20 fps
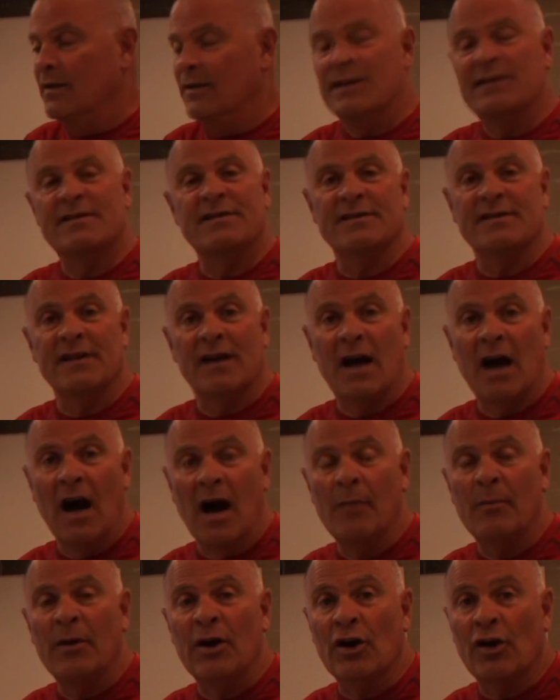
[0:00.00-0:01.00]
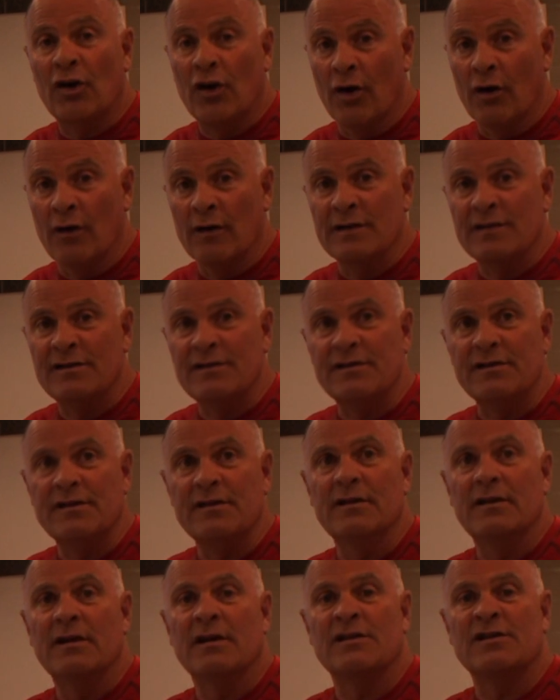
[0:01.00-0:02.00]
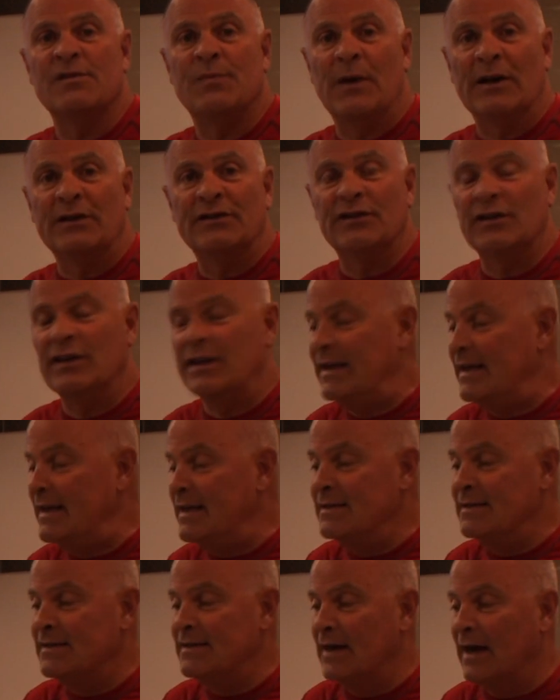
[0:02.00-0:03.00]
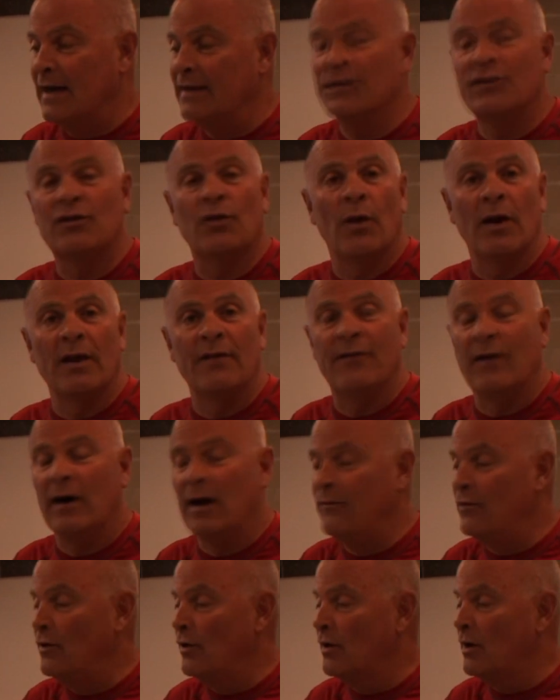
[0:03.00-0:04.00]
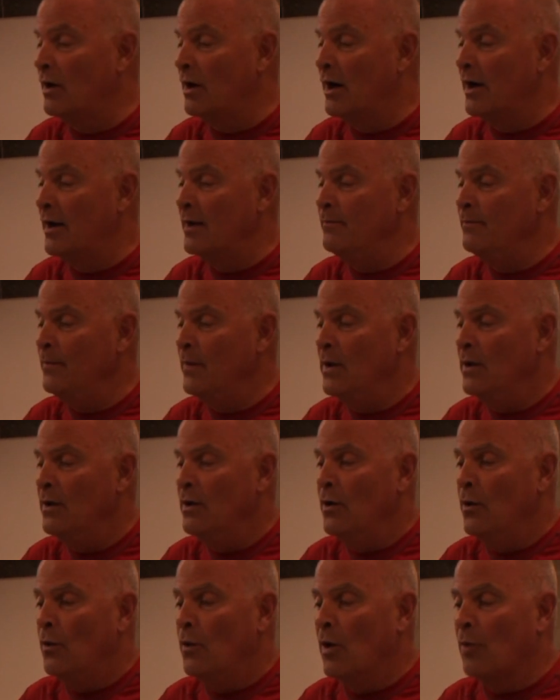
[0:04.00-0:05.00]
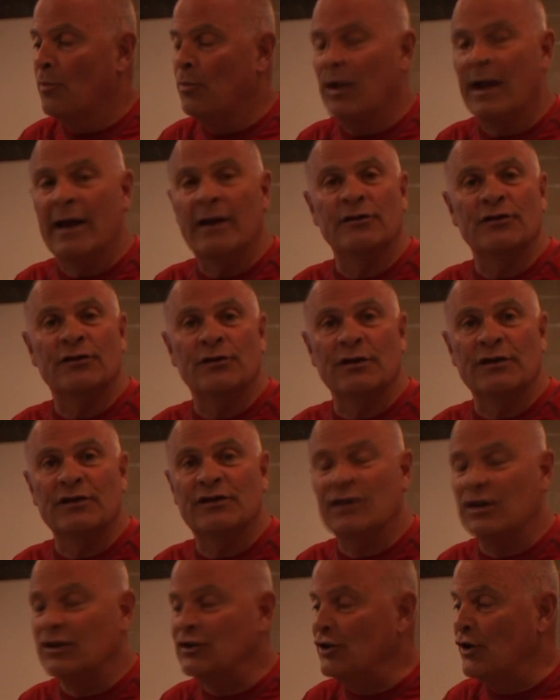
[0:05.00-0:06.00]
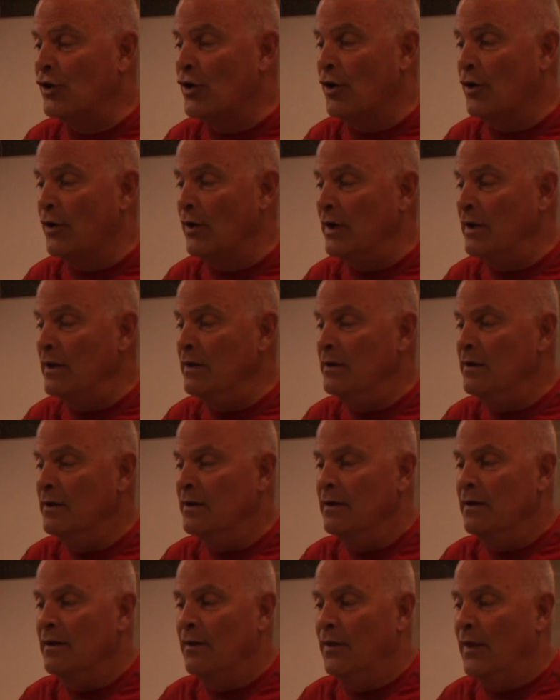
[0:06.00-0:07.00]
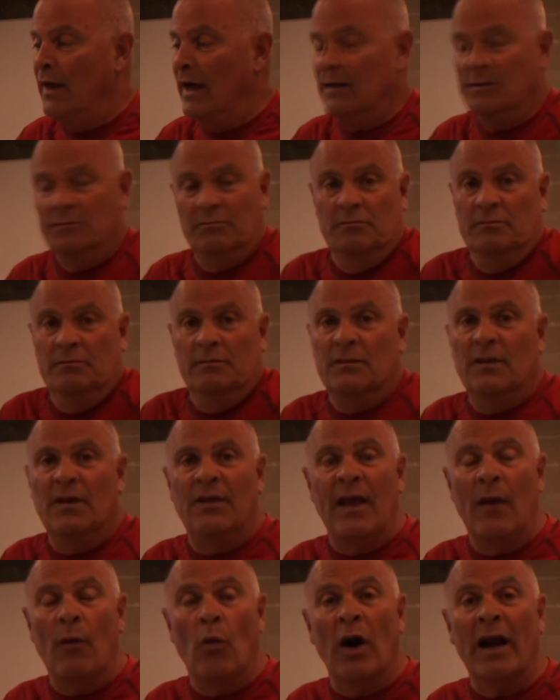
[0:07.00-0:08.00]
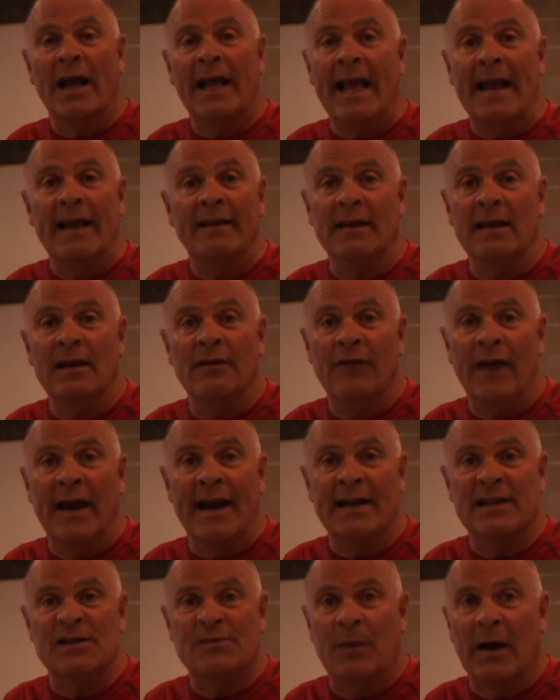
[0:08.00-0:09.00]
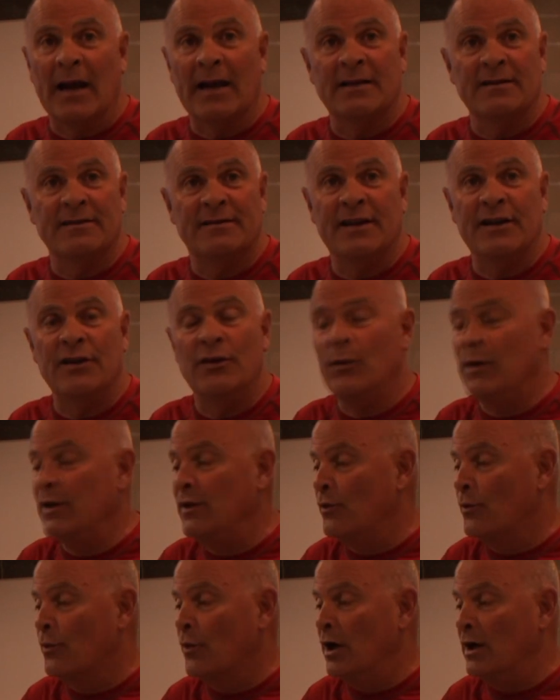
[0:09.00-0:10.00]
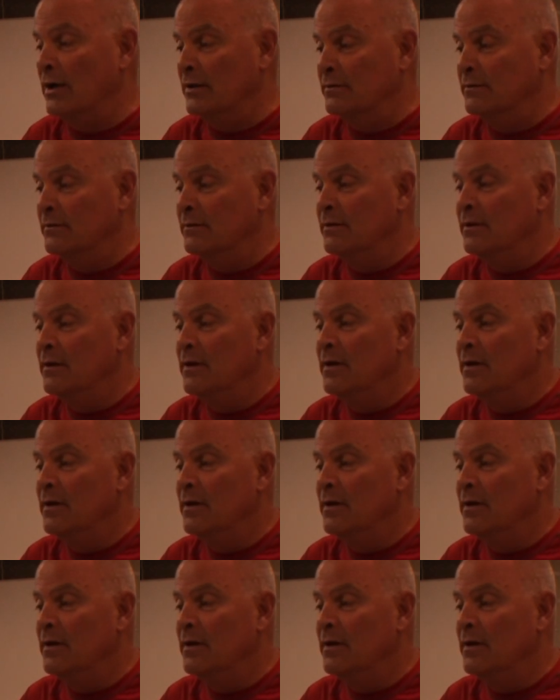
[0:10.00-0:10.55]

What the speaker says: This is a common occurrence, especially inside the 25-yard line, where players are in such a hurry that they want to gain the advantage by continuing the run.